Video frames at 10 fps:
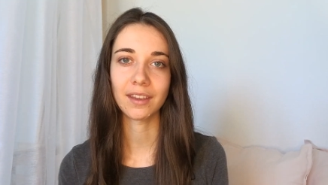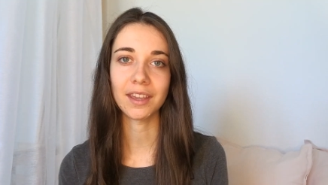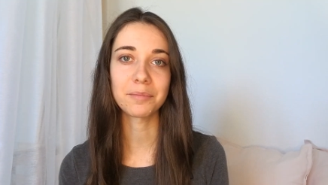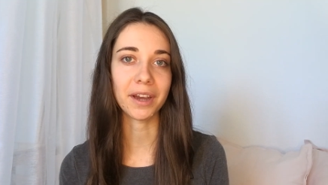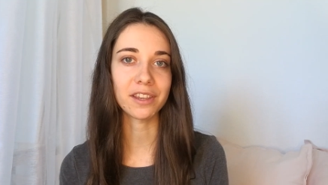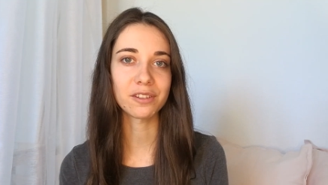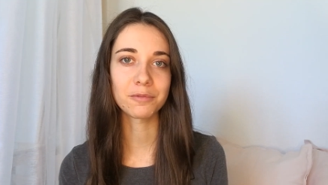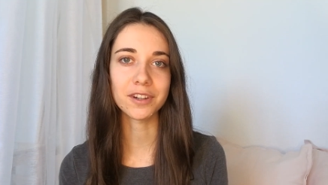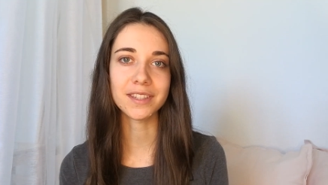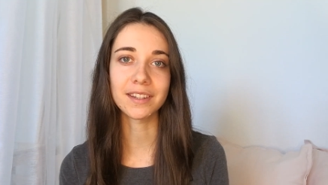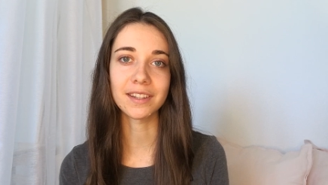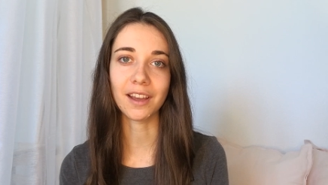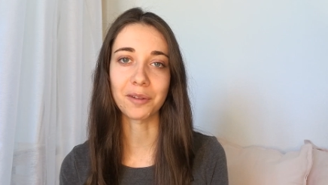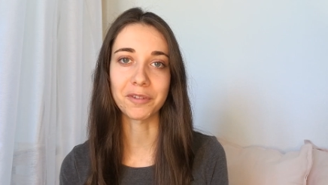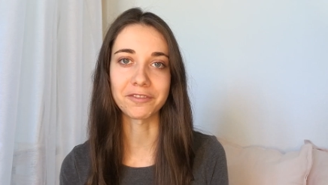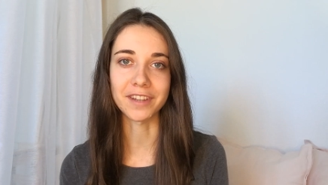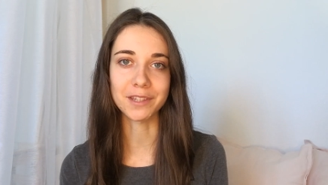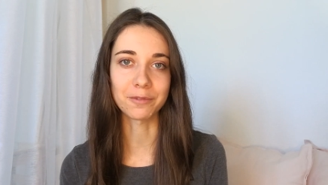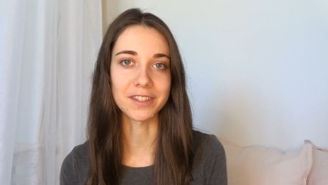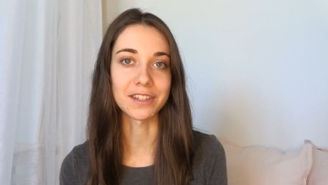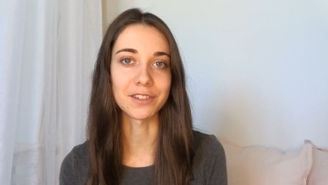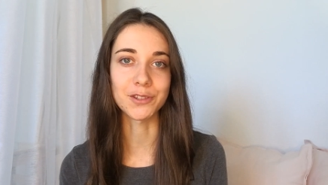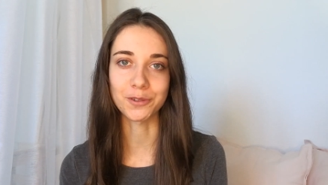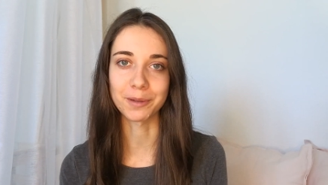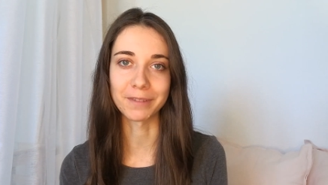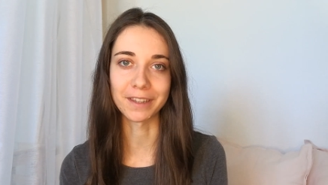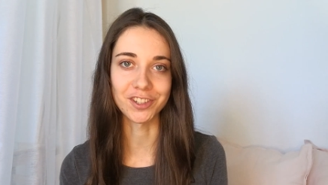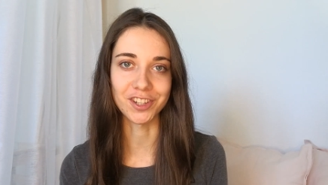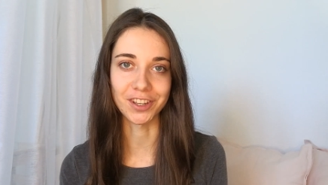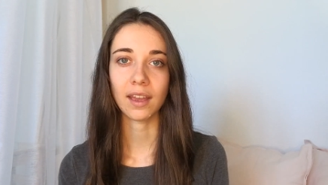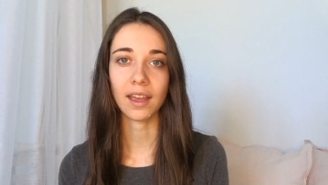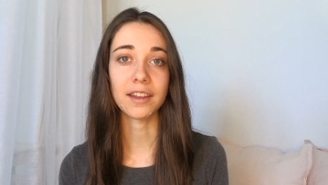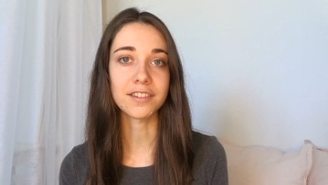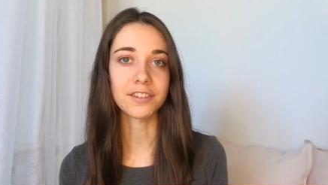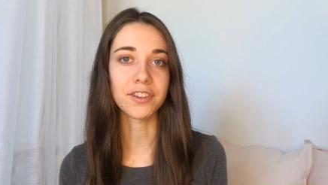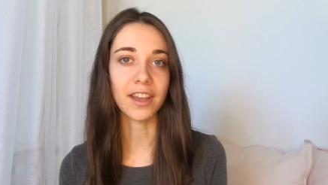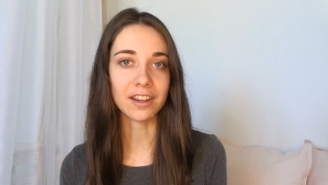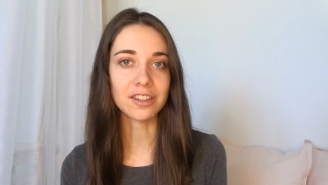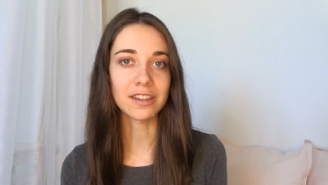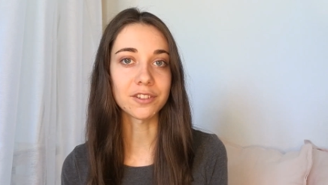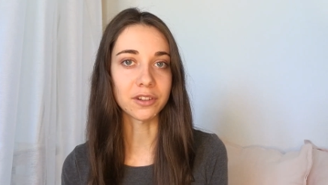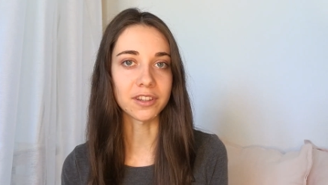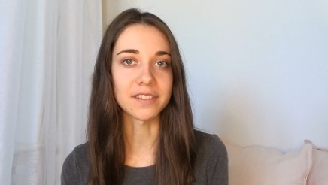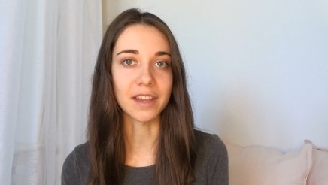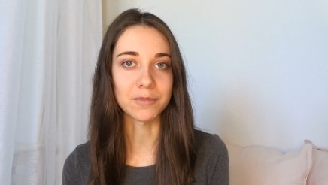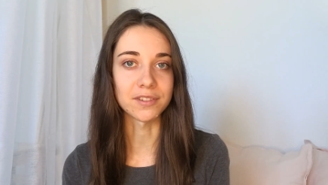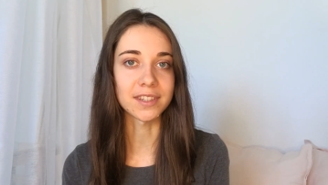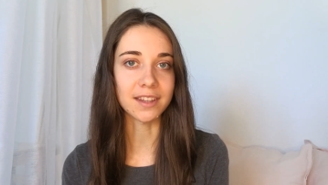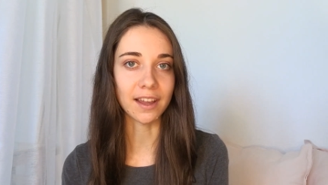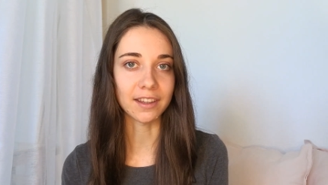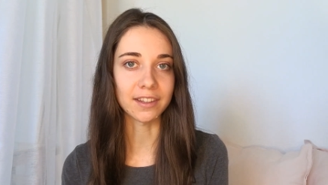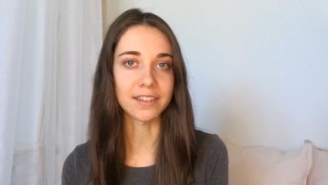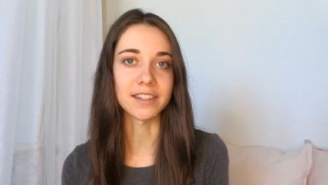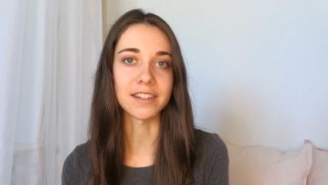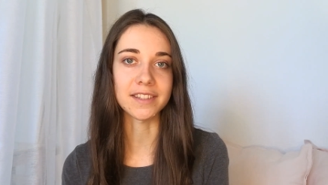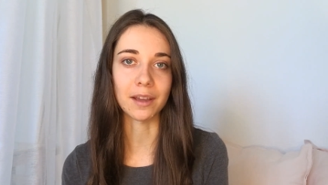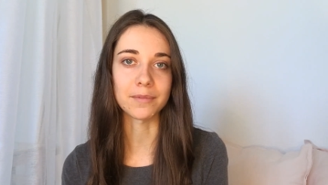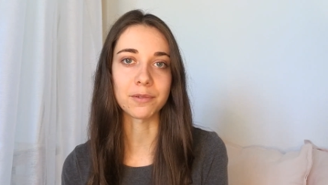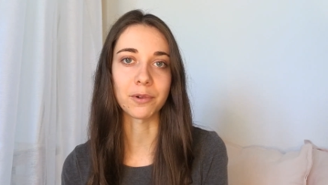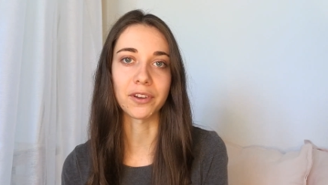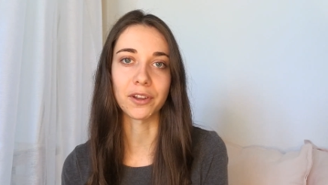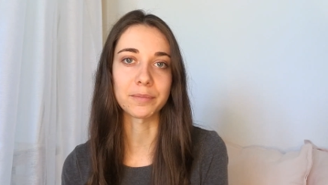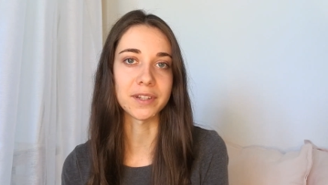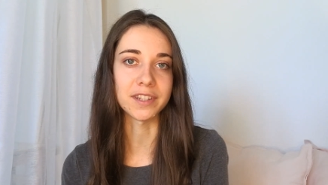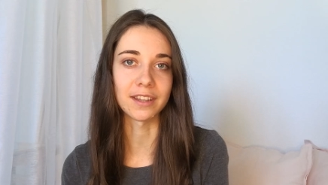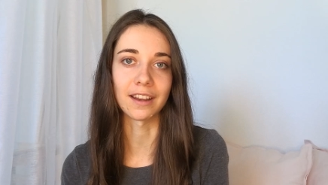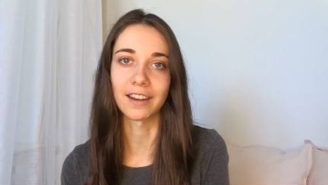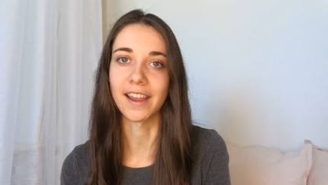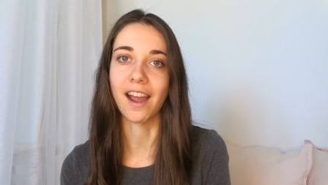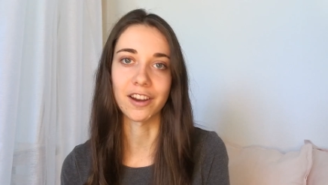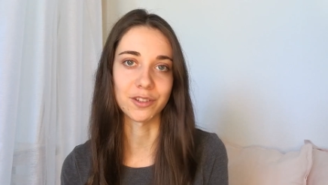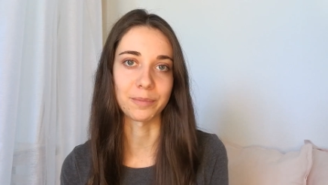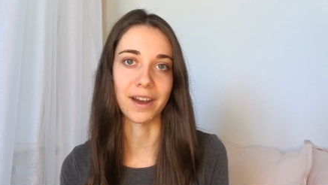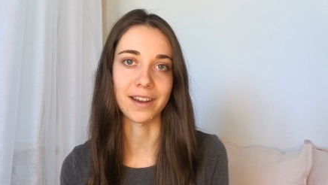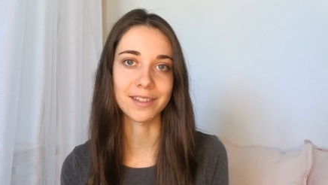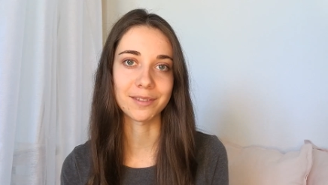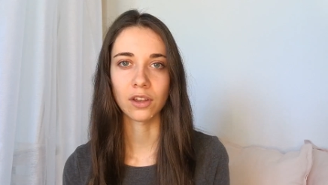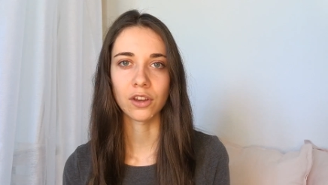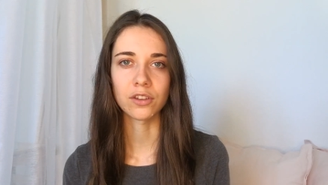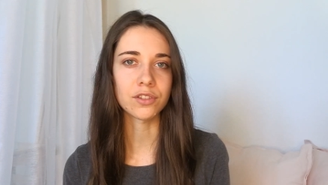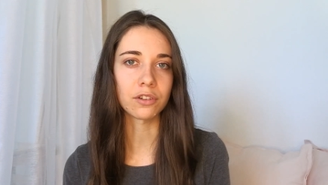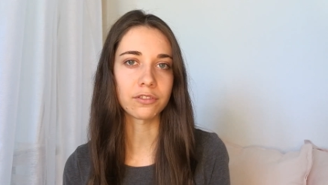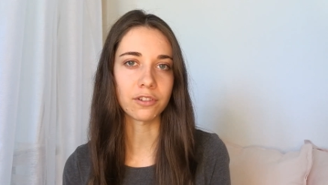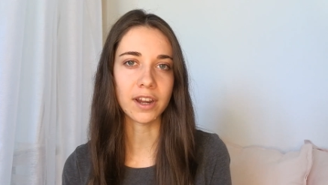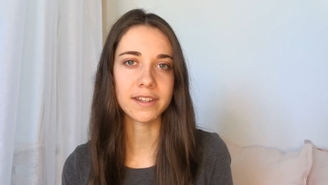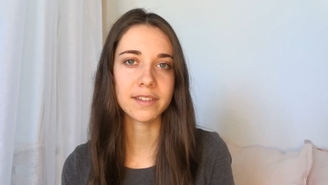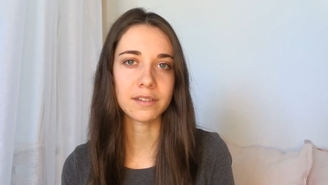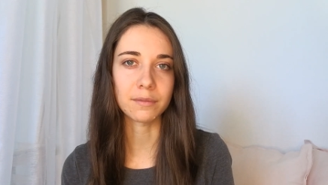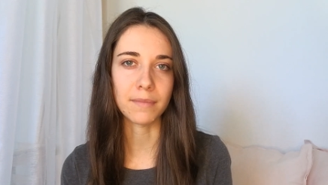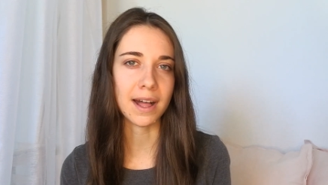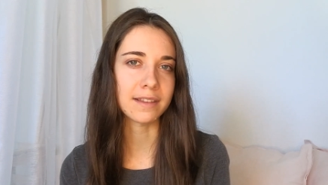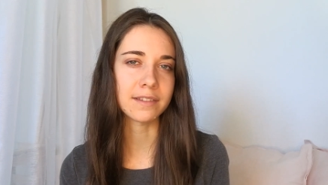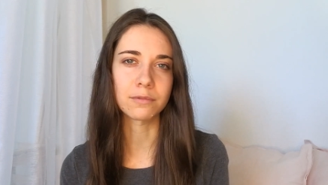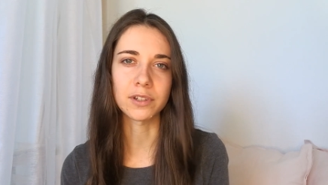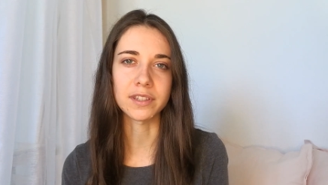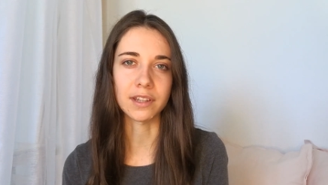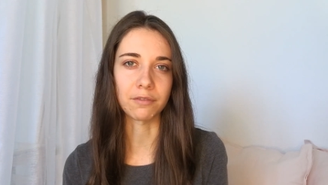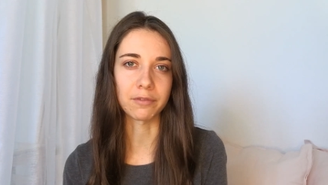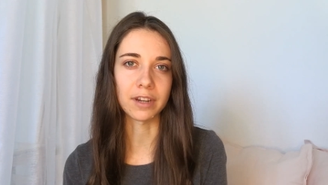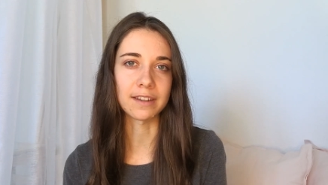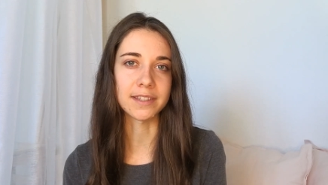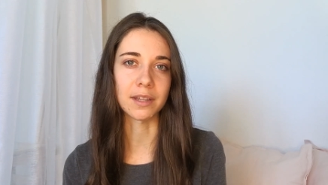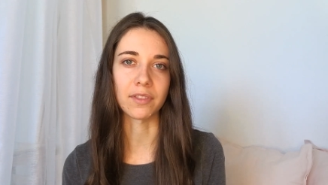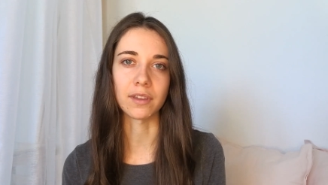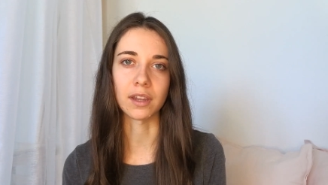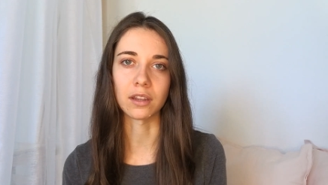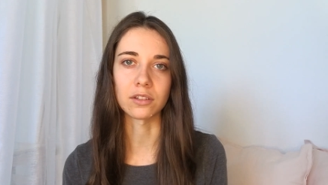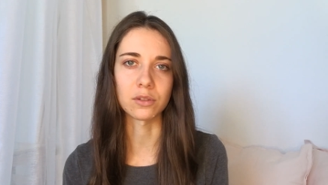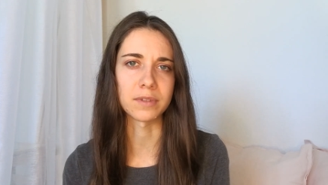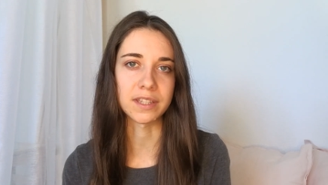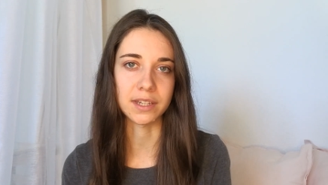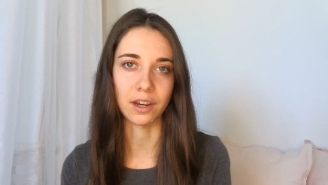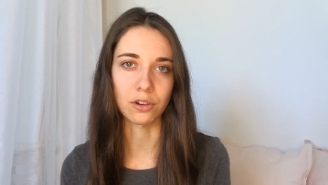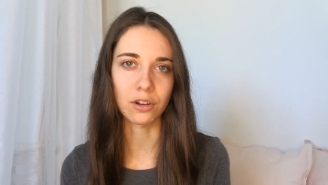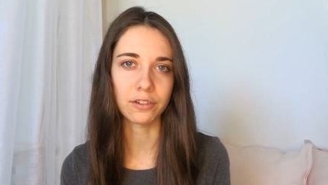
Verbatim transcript: In my university, our professor was extremely chill, and if you actually took your time to study, the exams were not particularly hard to pass. So for us, maths was never really something to be scared of.